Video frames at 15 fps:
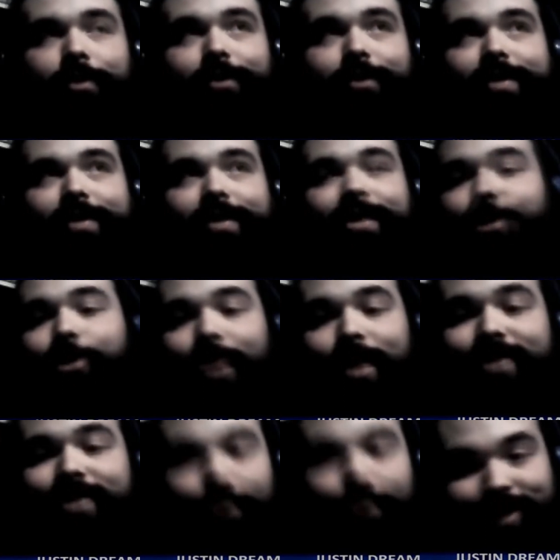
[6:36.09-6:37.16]
It was one of those
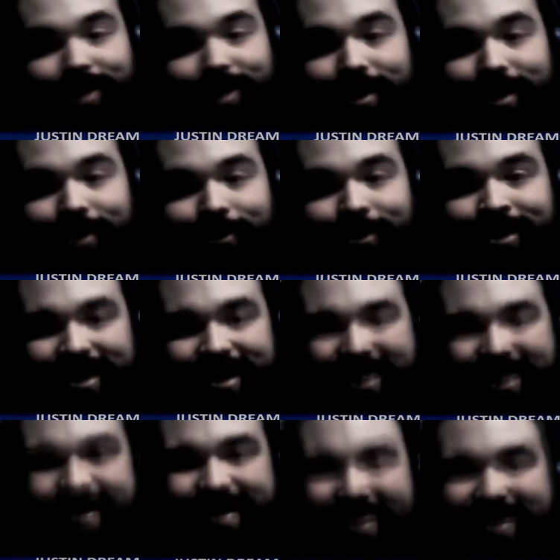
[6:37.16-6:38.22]
things like, don't ask, don't
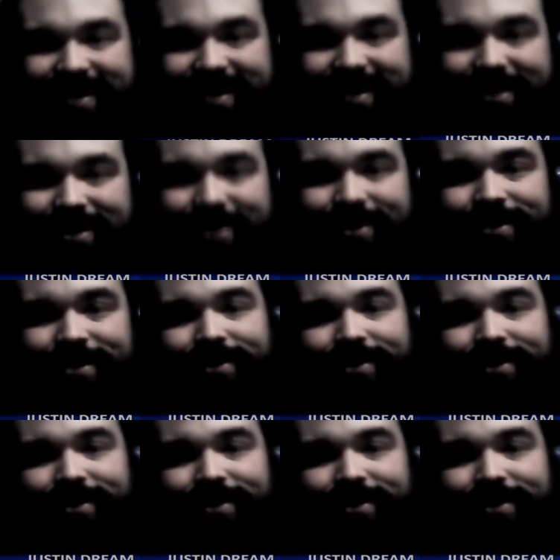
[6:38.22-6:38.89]
tell.